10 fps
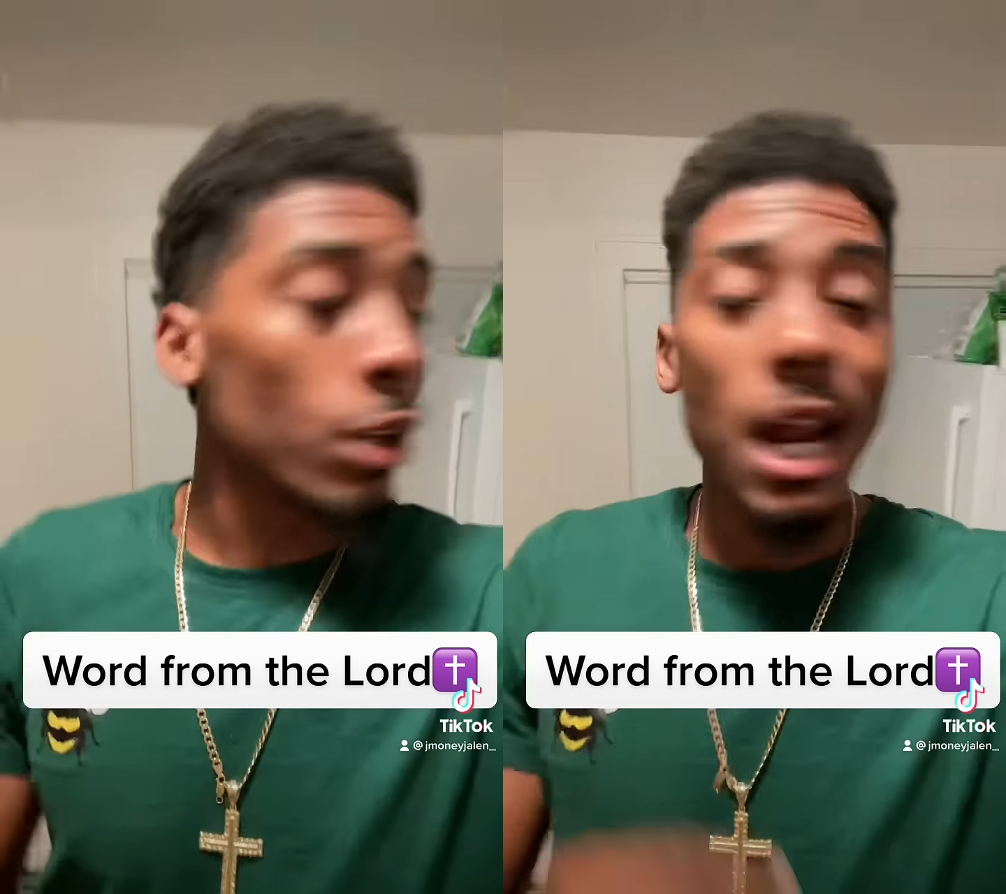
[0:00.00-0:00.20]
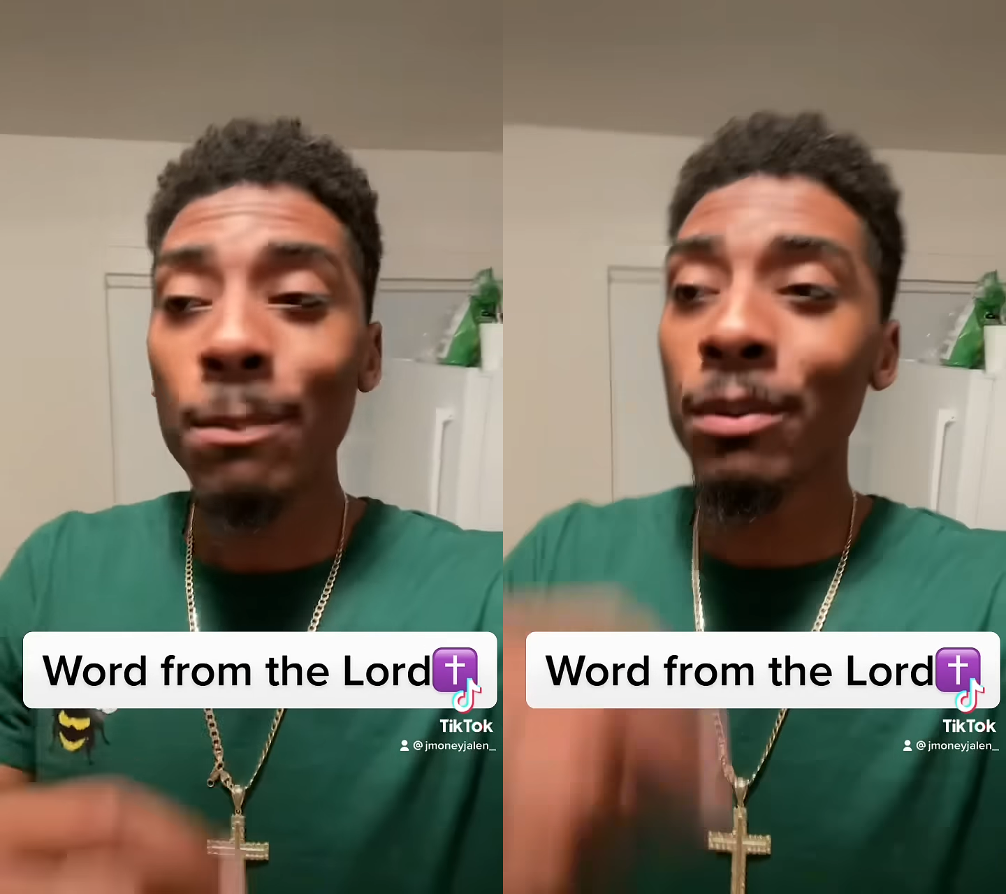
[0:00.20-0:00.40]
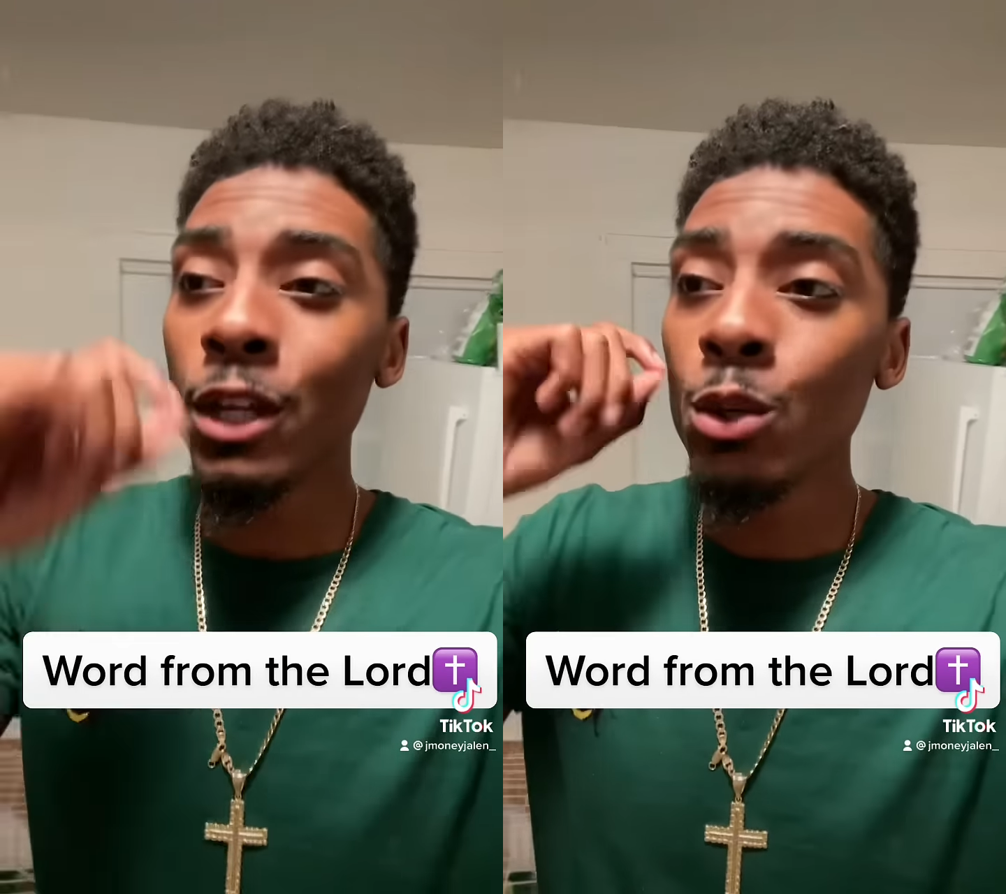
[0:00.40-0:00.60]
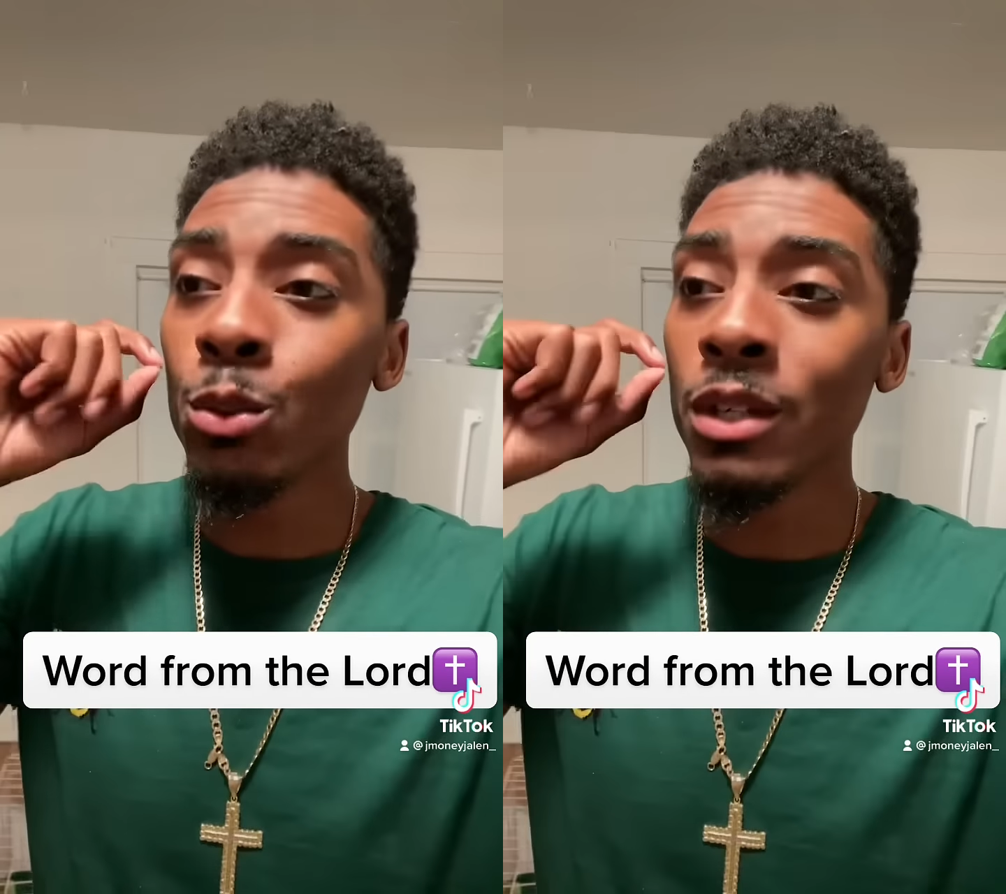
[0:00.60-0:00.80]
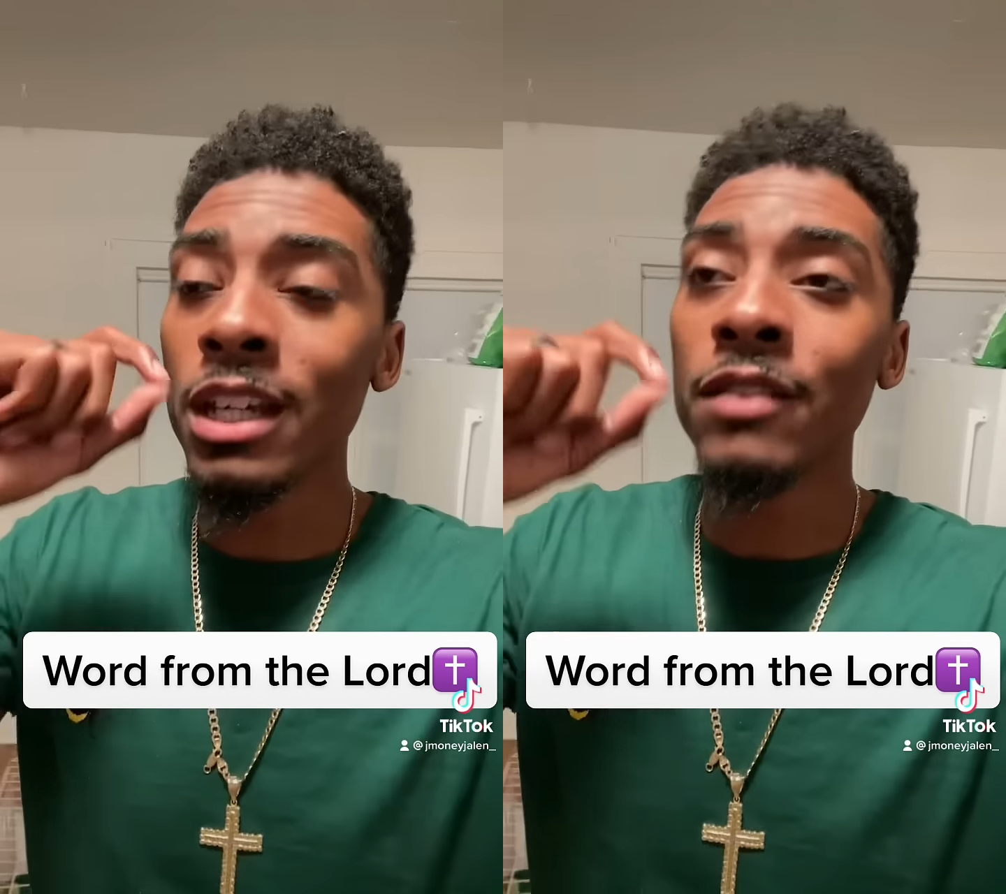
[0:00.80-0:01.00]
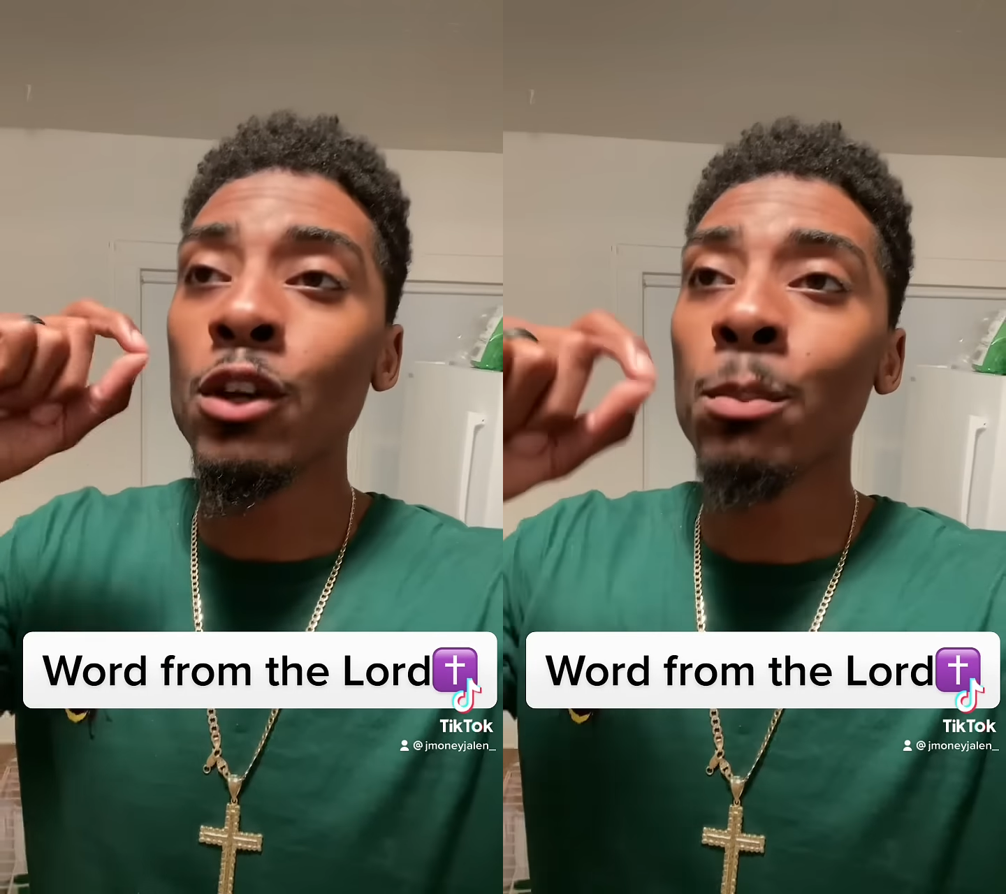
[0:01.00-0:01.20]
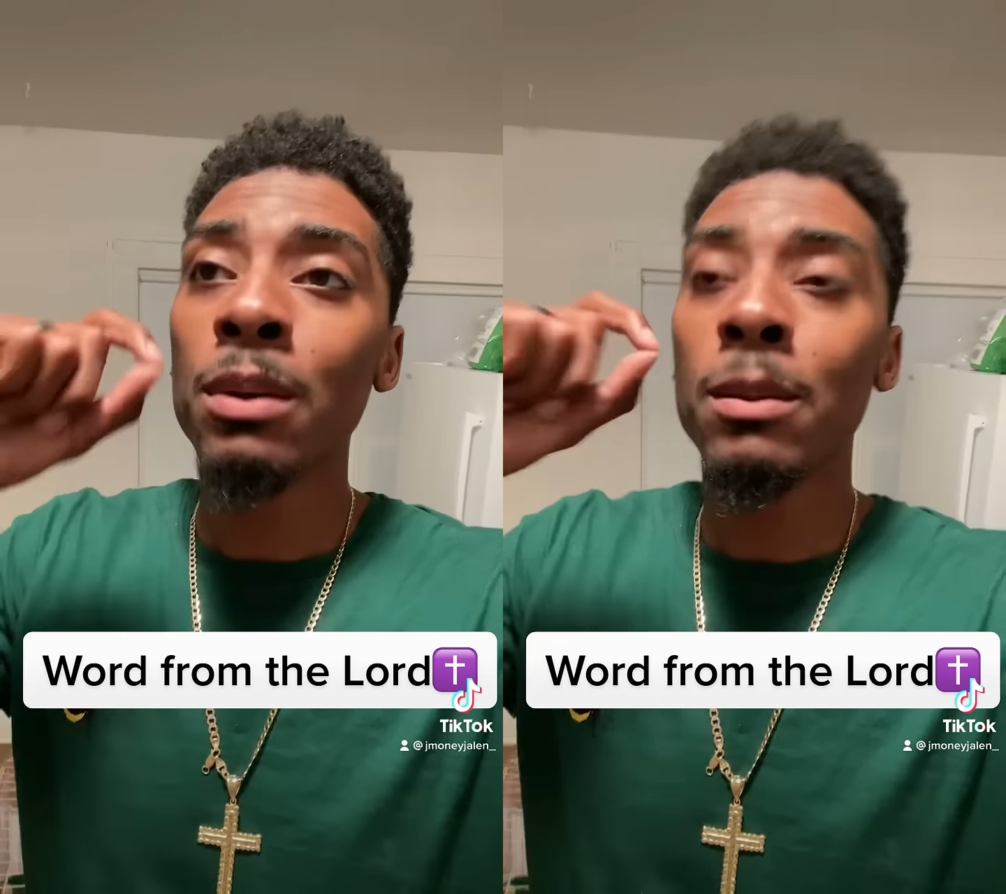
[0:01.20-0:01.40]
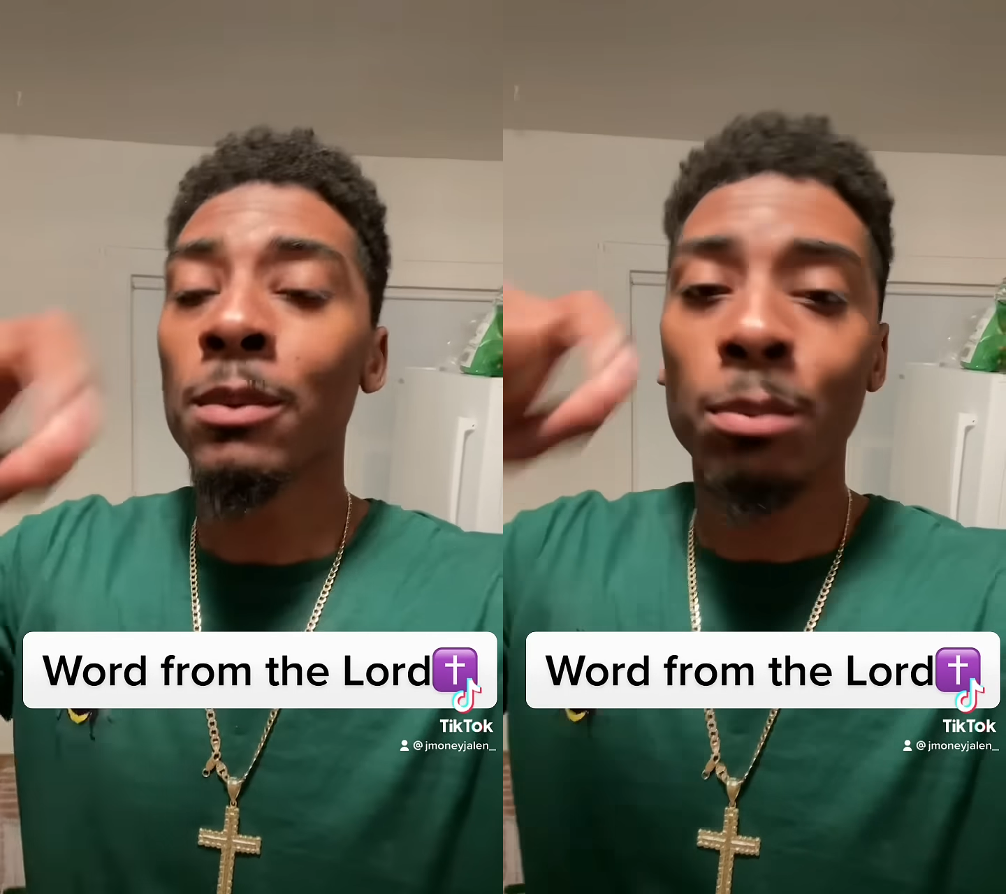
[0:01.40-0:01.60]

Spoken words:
I pray you would give your people